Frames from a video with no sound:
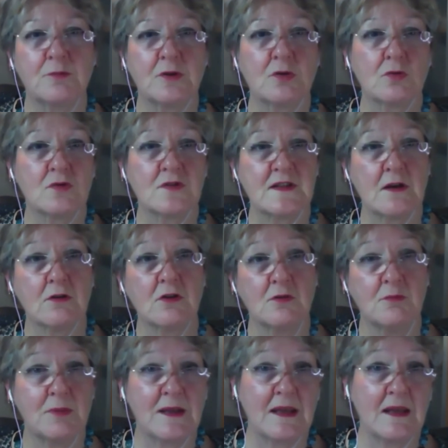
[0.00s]
but also
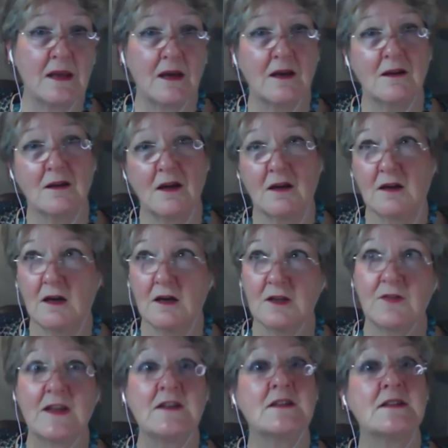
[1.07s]
can be a, a kind
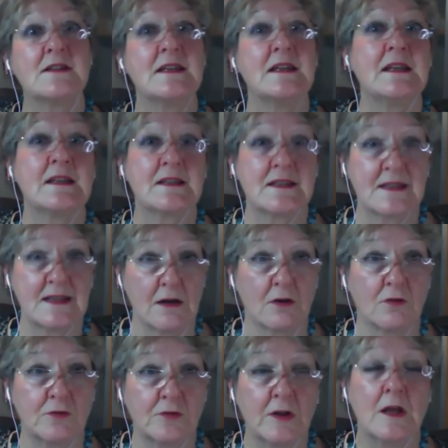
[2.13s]
of entity in
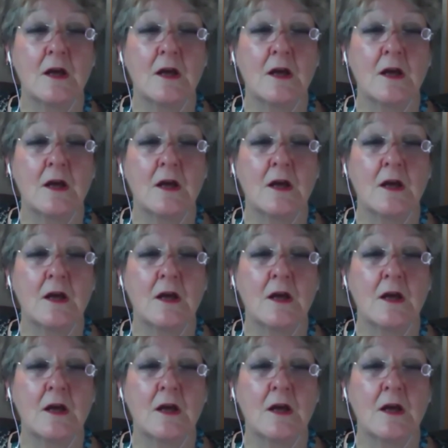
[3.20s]
itself.